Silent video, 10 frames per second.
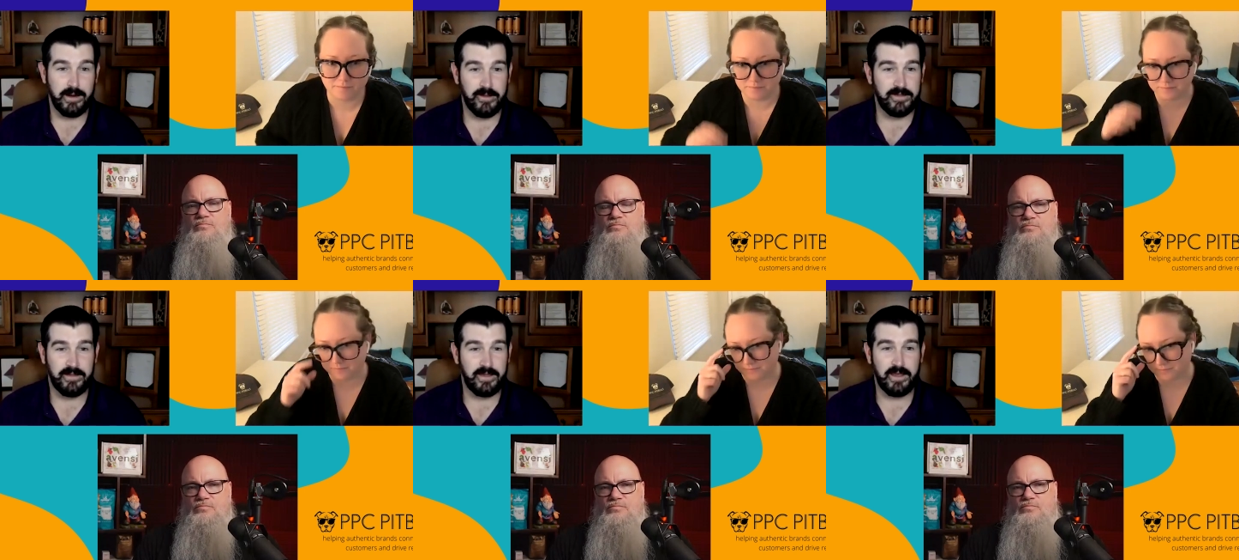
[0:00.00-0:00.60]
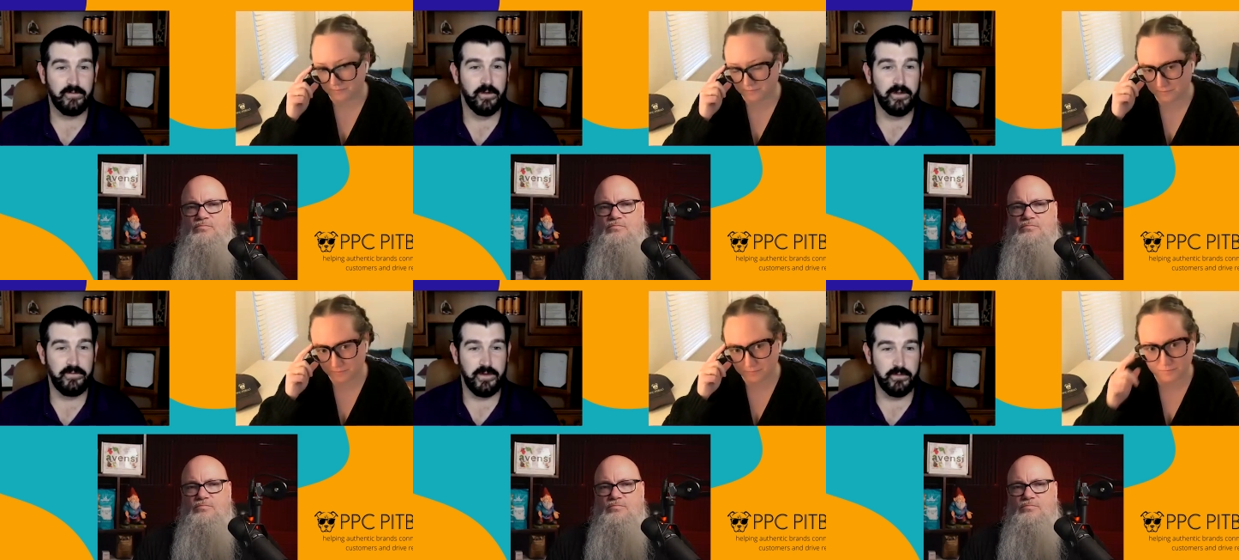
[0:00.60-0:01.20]
Speaker 1: going to be successful
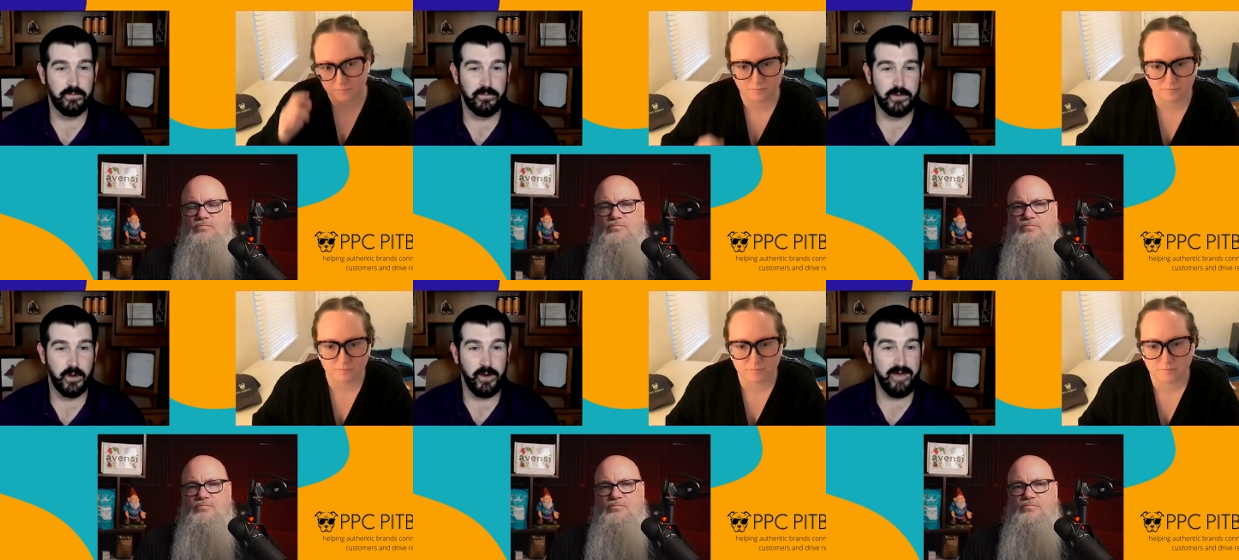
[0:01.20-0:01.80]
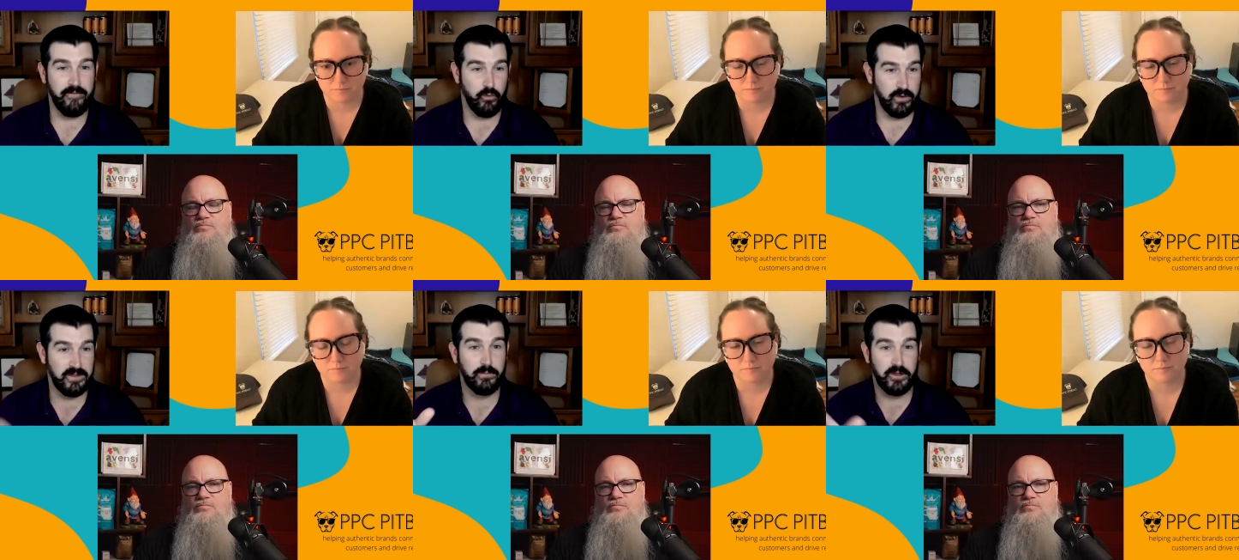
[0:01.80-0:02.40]
if you don't have a
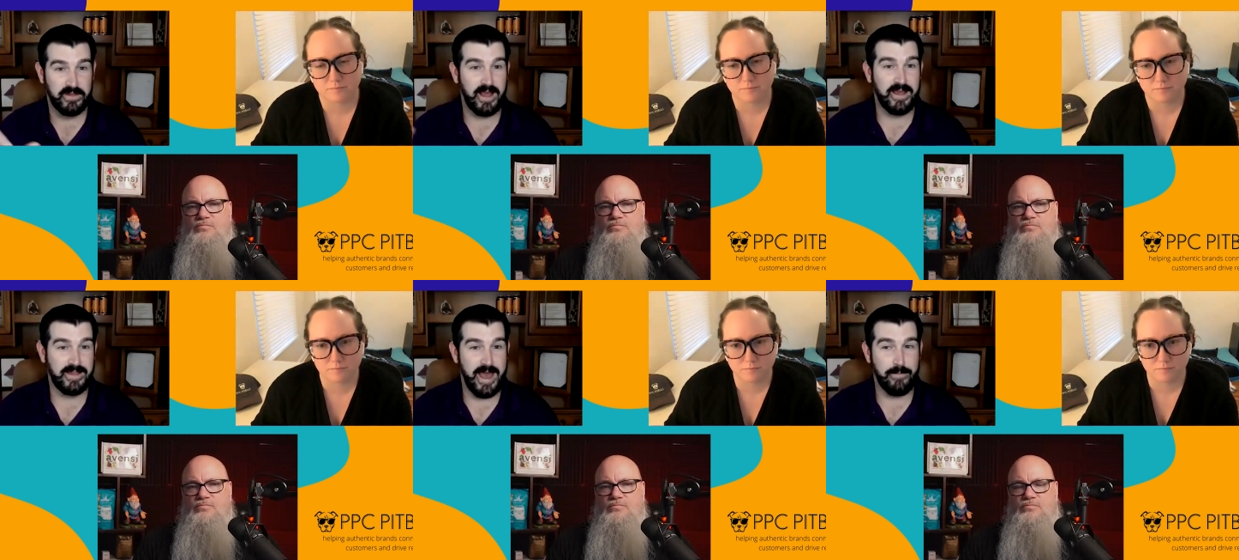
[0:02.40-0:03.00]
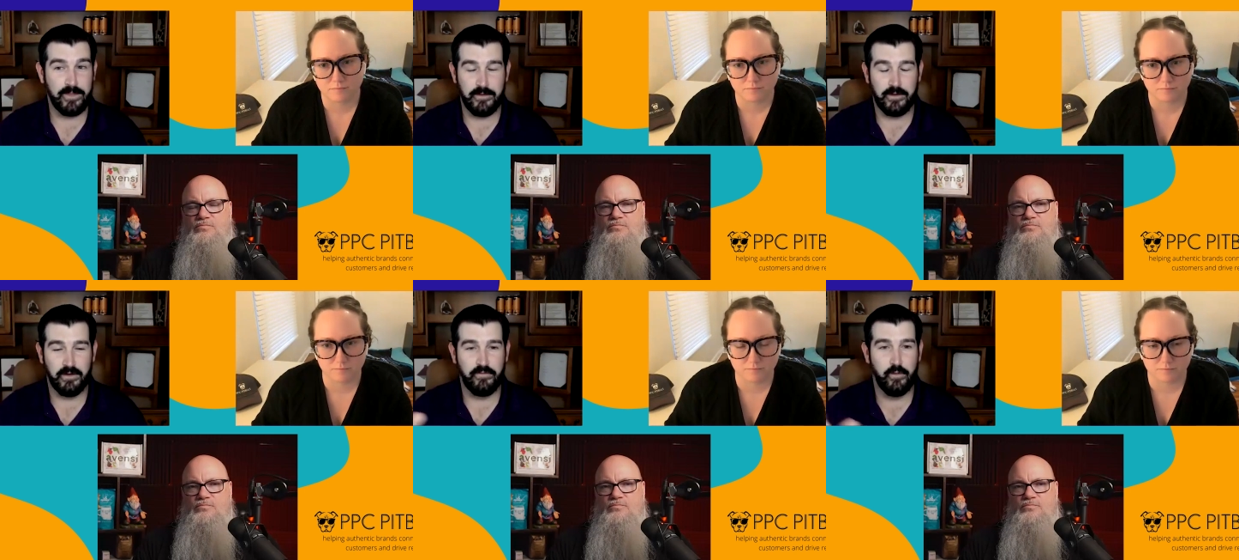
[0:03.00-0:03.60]
reasonably sized gap that you
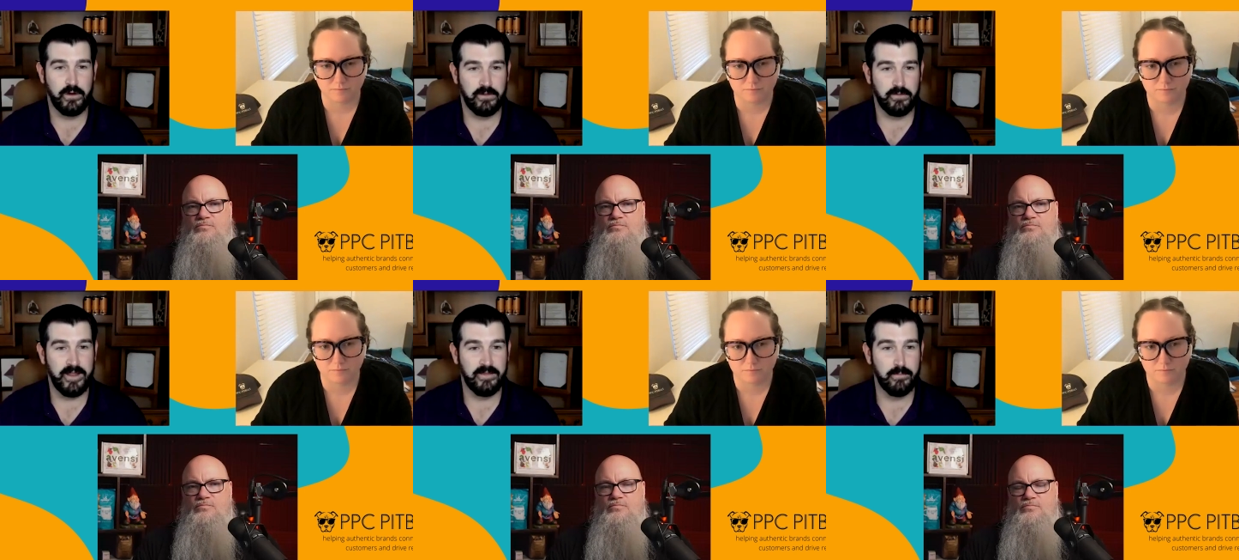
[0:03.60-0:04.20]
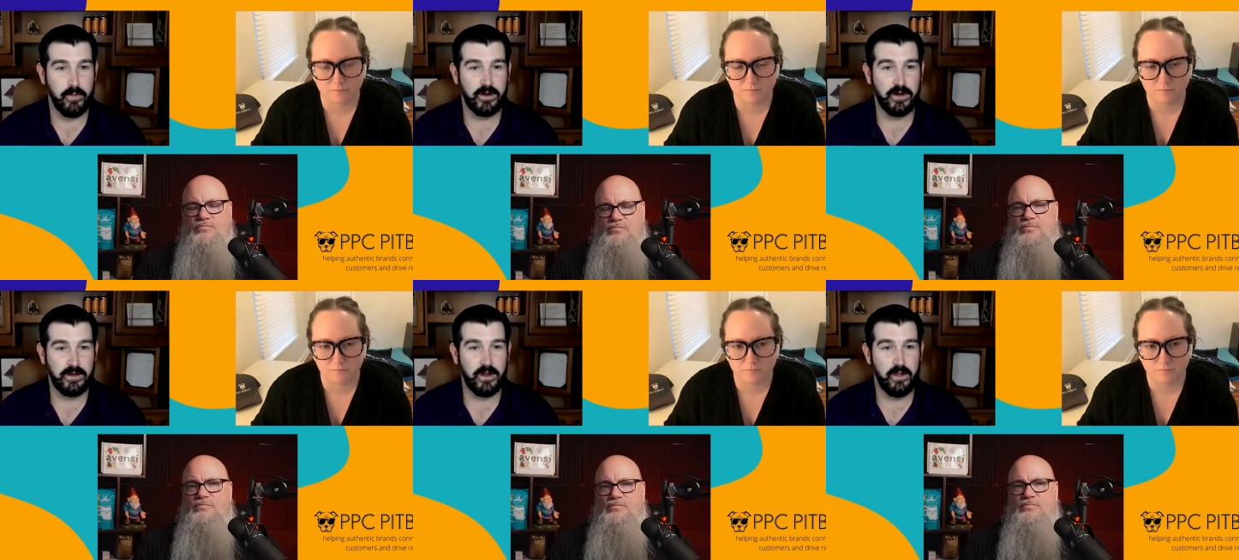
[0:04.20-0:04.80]
can afford to spend some
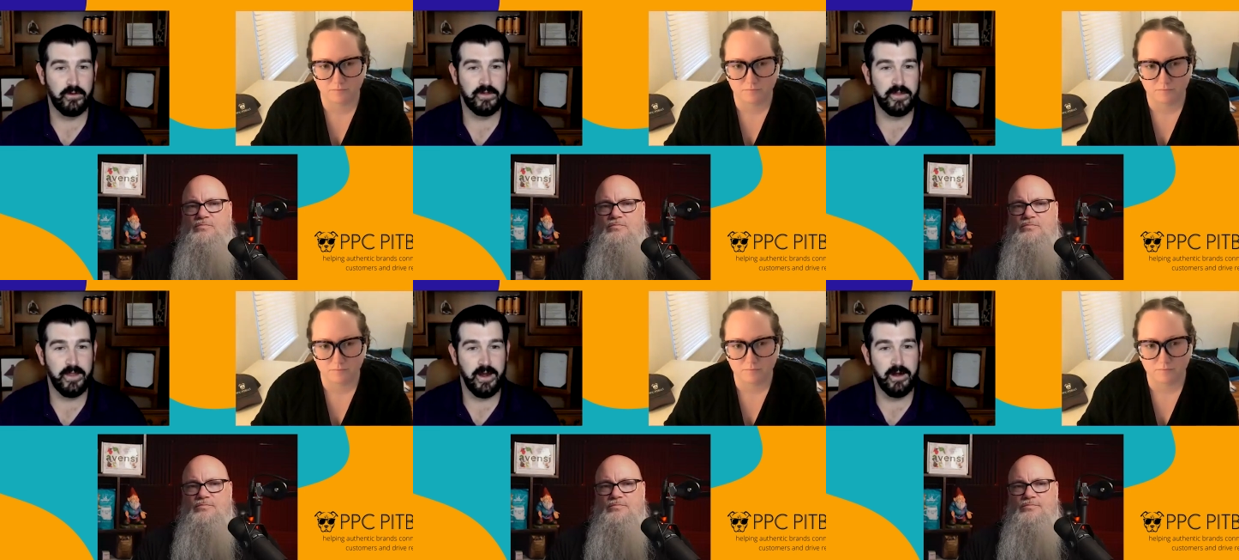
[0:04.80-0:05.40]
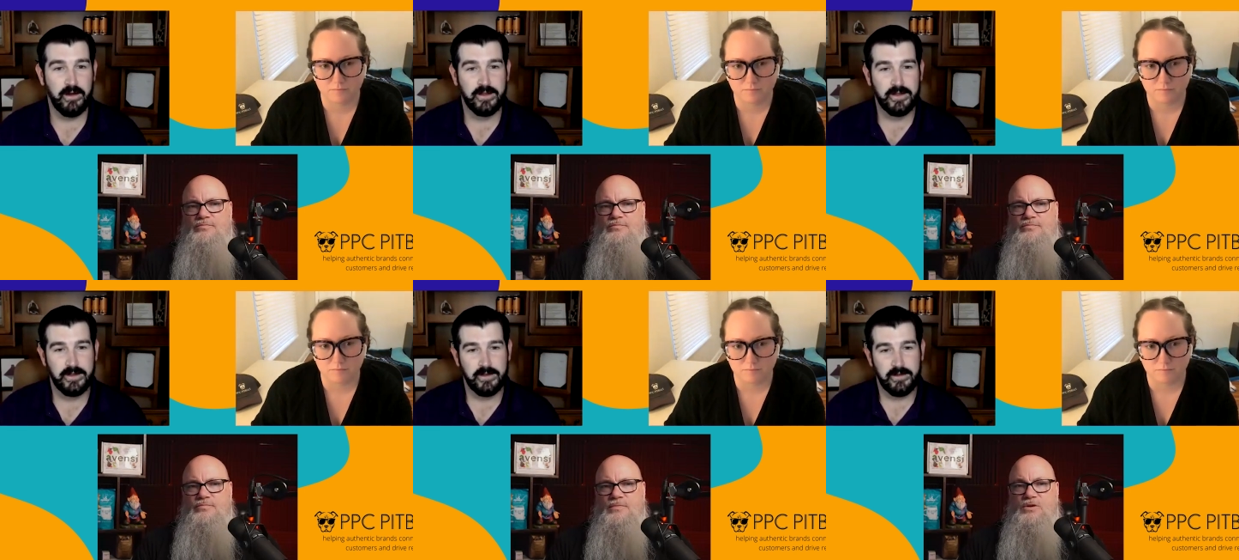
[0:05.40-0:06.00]
marketing dollars in there.
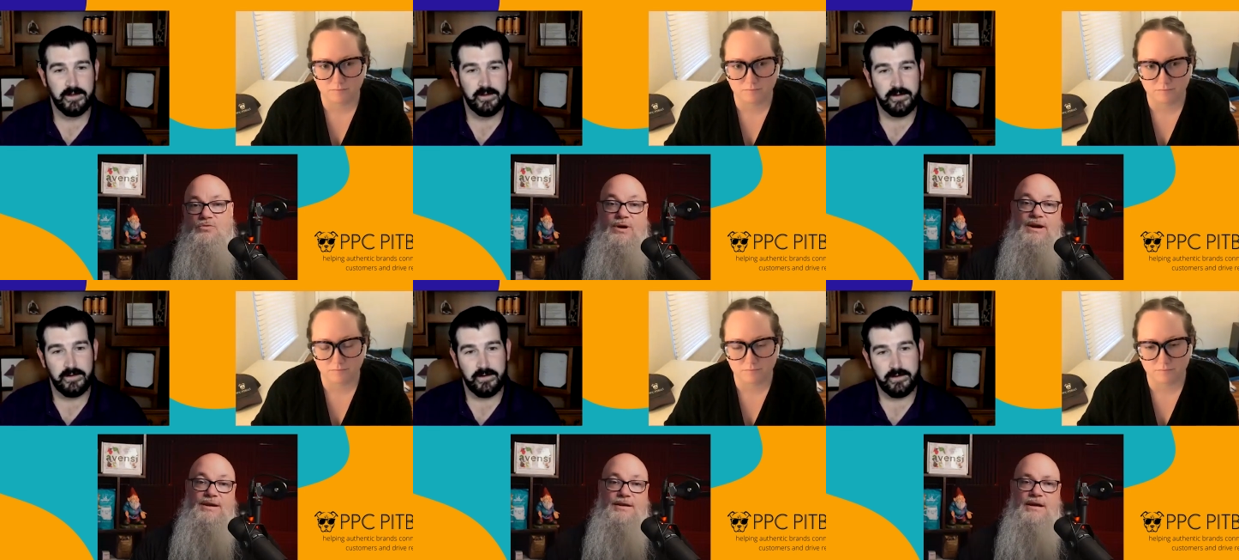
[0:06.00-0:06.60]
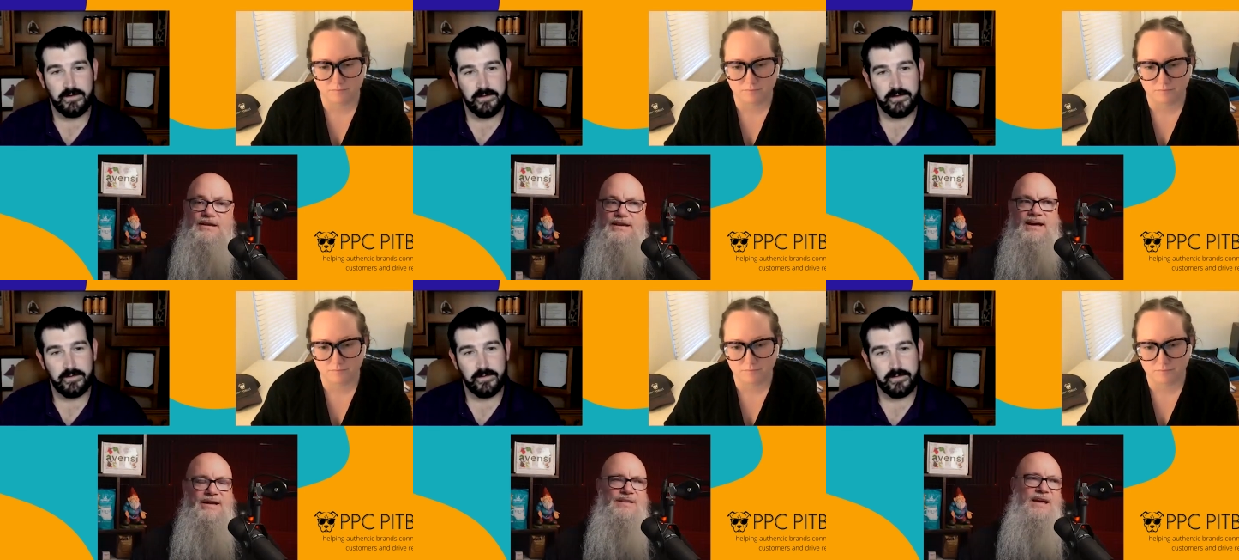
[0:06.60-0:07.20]
Speaker 2: Right. Uh,
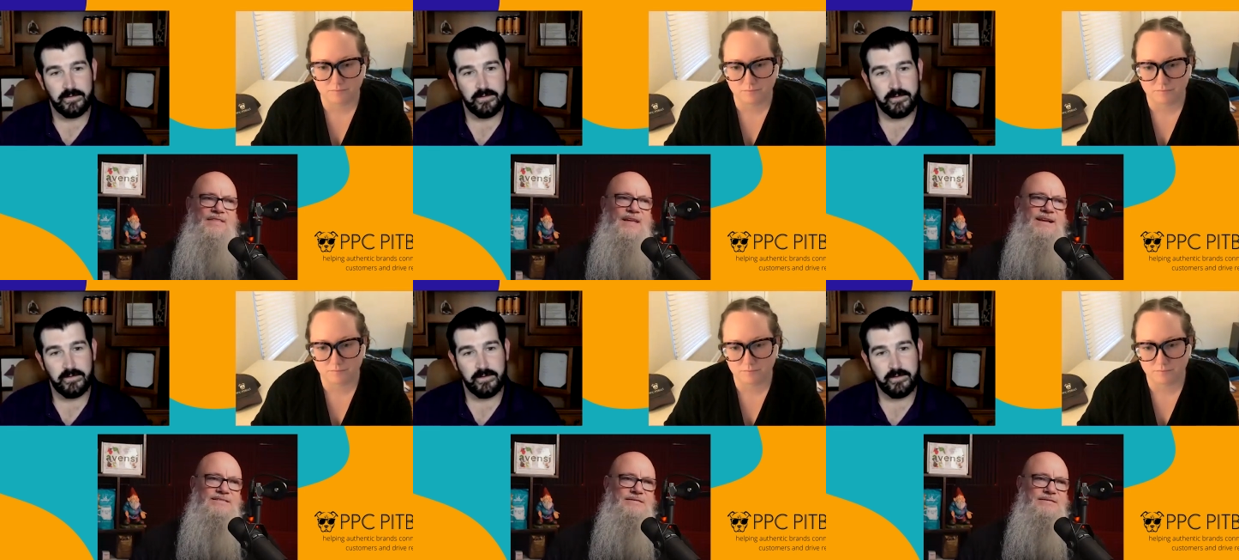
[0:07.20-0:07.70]
yeah, and that's